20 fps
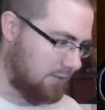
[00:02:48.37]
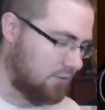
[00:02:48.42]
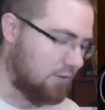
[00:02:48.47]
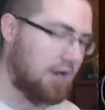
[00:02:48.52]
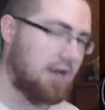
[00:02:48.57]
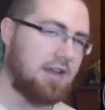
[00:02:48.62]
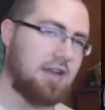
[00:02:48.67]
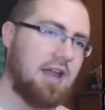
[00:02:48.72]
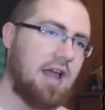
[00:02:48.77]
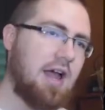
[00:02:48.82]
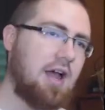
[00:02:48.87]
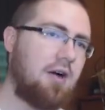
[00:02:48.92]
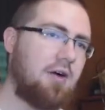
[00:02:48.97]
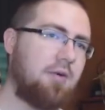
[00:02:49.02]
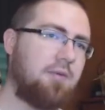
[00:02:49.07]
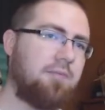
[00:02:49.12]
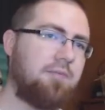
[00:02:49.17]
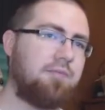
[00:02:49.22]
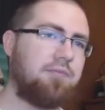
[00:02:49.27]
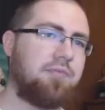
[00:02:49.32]
right
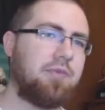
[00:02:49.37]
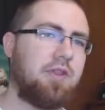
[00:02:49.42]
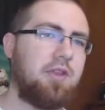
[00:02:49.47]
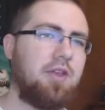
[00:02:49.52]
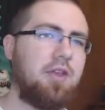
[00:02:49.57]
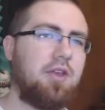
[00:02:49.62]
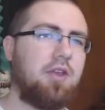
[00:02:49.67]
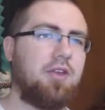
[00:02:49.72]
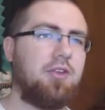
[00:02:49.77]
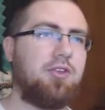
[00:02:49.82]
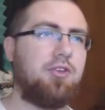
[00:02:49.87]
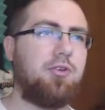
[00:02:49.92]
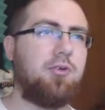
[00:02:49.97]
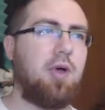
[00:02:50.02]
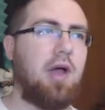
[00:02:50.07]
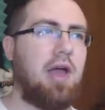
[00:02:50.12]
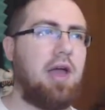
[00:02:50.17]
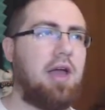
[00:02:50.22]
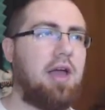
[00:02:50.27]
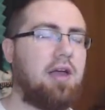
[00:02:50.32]
now
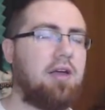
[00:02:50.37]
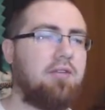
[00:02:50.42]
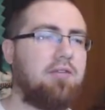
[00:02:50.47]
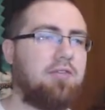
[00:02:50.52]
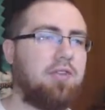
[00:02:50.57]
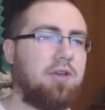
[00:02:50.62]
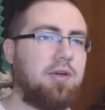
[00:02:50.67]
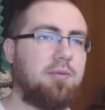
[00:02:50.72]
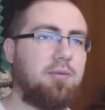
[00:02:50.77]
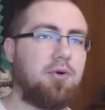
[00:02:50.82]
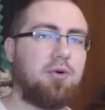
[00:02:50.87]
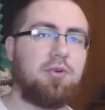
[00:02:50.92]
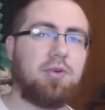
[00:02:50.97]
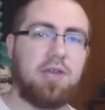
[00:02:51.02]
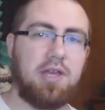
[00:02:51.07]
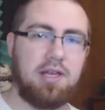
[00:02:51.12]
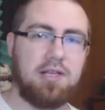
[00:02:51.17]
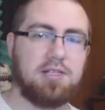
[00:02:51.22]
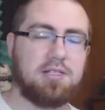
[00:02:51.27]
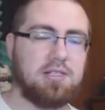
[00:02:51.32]
you have the Immortal
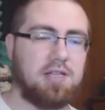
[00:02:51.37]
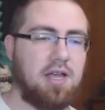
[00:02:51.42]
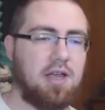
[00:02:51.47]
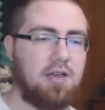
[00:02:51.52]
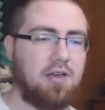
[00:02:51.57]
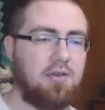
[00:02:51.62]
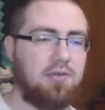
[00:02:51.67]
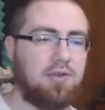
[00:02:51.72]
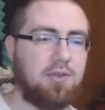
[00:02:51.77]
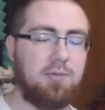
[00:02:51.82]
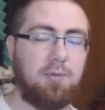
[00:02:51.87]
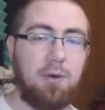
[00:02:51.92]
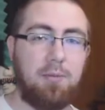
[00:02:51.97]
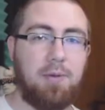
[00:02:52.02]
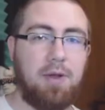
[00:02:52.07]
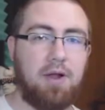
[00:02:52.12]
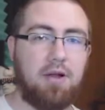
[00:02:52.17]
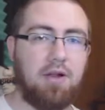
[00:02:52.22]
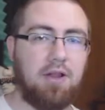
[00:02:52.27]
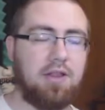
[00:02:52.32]
King set for the
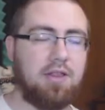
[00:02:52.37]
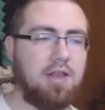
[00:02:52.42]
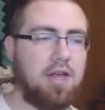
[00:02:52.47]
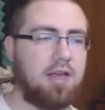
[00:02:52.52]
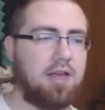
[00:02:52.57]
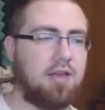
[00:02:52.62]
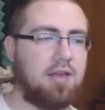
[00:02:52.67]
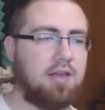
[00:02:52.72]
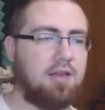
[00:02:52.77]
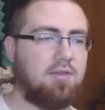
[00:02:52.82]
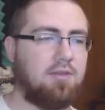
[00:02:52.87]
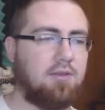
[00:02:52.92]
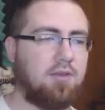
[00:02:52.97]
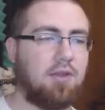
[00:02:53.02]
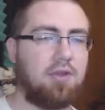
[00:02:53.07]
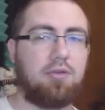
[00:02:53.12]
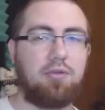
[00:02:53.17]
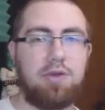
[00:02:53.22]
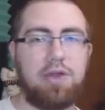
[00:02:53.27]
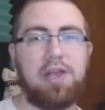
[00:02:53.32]
Barbarian that can give you
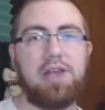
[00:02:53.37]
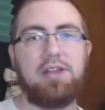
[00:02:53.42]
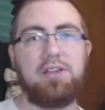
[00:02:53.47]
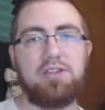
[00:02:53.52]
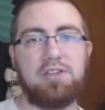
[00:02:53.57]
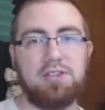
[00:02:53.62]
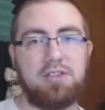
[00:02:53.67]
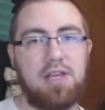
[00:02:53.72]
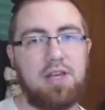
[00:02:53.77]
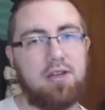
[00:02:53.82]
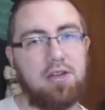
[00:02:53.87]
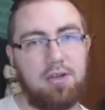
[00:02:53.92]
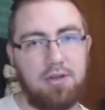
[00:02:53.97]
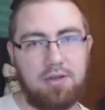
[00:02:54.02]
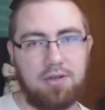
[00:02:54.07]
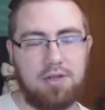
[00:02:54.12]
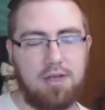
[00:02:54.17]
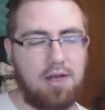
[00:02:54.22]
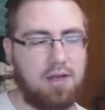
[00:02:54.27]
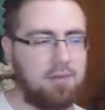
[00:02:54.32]
the three Ancients out at
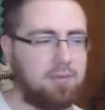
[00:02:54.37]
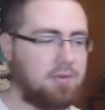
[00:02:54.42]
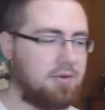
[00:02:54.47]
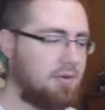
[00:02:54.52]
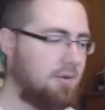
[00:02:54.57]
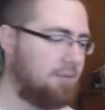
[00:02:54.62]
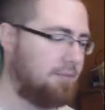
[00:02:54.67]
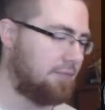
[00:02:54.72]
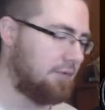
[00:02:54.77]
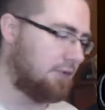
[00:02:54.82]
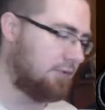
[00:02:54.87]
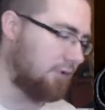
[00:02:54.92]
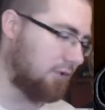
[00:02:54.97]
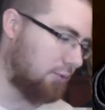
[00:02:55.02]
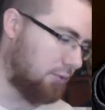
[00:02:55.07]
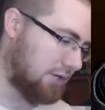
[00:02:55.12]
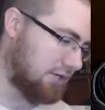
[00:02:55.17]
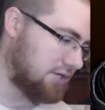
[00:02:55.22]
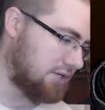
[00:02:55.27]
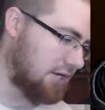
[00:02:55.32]
all times. For
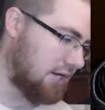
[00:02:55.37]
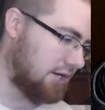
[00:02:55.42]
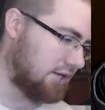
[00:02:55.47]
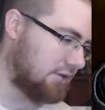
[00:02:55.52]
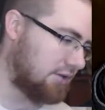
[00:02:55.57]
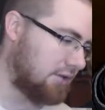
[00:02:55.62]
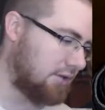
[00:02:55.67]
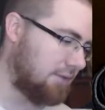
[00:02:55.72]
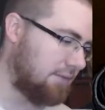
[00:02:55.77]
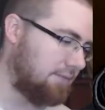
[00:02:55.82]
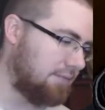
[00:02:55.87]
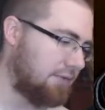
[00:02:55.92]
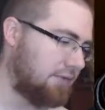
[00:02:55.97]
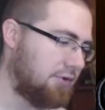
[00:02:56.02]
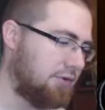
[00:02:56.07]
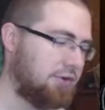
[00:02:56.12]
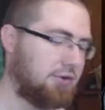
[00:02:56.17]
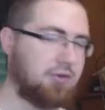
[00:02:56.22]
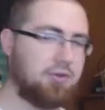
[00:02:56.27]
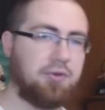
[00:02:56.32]
the Witch Doctor,
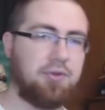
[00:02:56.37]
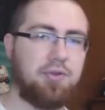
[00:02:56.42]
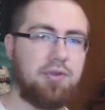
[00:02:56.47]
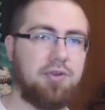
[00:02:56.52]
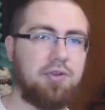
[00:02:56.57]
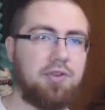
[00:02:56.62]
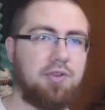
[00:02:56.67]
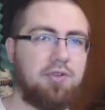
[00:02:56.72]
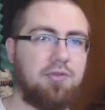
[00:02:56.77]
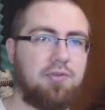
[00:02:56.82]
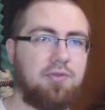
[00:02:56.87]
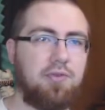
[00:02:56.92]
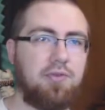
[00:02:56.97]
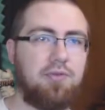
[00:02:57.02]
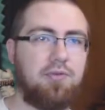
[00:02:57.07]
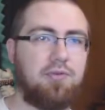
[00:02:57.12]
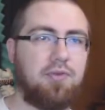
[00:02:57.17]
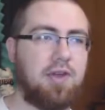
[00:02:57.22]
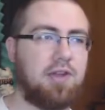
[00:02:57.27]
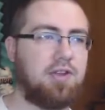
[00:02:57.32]
you can do the
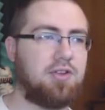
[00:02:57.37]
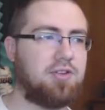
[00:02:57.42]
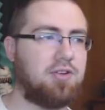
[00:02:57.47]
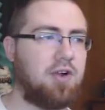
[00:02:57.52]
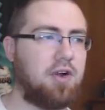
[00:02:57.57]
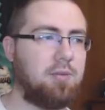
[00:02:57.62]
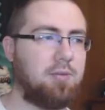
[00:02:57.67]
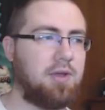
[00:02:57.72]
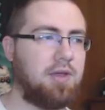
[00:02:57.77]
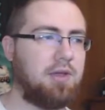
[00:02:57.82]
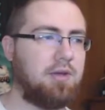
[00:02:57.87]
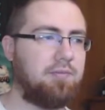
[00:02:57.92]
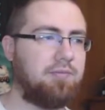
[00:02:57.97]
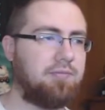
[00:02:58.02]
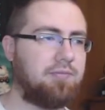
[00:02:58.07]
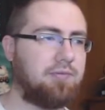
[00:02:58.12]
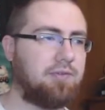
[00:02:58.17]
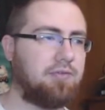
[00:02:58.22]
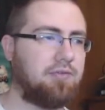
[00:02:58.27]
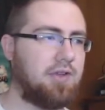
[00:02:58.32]
Fetish Army,
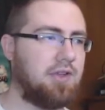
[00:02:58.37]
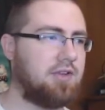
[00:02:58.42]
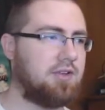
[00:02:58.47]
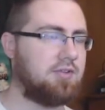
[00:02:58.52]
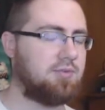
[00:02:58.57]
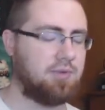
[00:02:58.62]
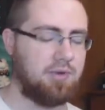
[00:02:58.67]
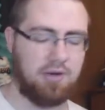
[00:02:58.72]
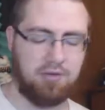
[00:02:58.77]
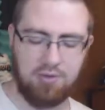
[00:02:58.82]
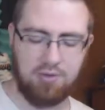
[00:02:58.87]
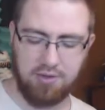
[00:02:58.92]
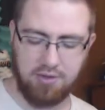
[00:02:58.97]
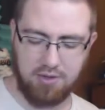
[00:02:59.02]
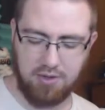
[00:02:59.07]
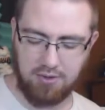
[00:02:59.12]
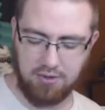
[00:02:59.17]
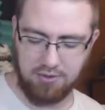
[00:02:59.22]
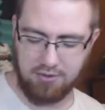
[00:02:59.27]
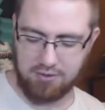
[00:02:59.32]
Fetish, whatever the
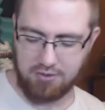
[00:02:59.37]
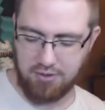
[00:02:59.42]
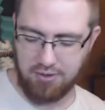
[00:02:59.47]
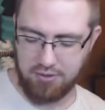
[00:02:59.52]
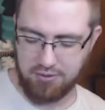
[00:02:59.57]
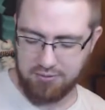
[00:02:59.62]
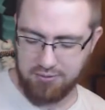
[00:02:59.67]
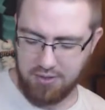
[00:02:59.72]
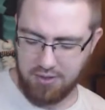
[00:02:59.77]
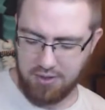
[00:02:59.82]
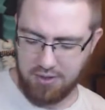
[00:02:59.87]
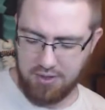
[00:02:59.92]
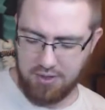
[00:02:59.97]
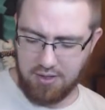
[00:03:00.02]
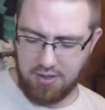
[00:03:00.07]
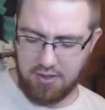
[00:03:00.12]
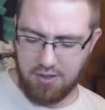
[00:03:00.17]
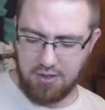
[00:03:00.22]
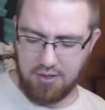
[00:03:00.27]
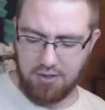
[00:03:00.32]
hell they're called.
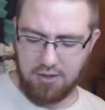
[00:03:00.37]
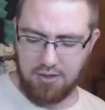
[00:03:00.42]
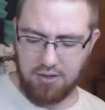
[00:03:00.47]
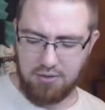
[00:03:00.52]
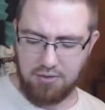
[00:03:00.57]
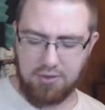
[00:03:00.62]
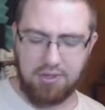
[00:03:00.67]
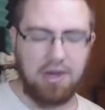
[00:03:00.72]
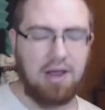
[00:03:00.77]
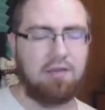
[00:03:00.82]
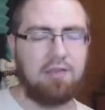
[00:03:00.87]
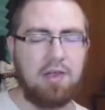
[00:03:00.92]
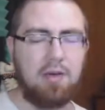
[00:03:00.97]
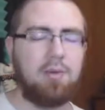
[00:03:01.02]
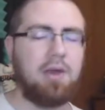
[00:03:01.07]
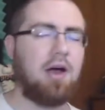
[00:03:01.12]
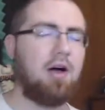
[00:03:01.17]
You can have them